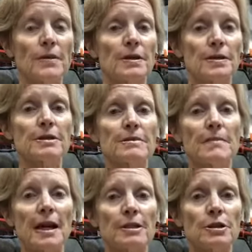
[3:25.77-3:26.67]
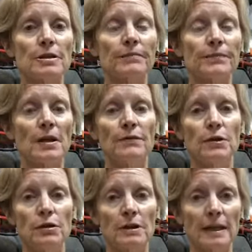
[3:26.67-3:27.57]
Just imagine if
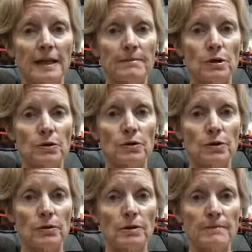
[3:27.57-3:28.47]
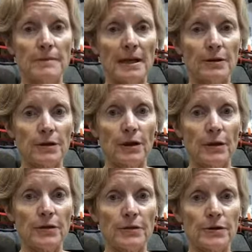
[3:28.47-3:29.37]
you clamped your dog's mouth
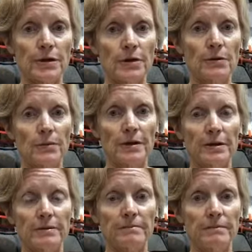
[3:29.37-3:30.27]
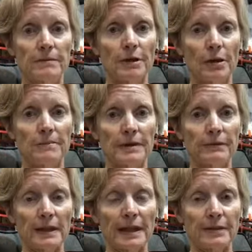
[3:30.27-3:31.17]
closed with a, you know, a bit
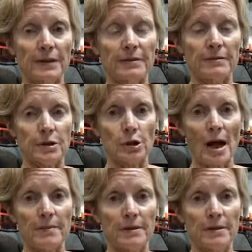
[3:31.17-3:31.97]
of leather strap,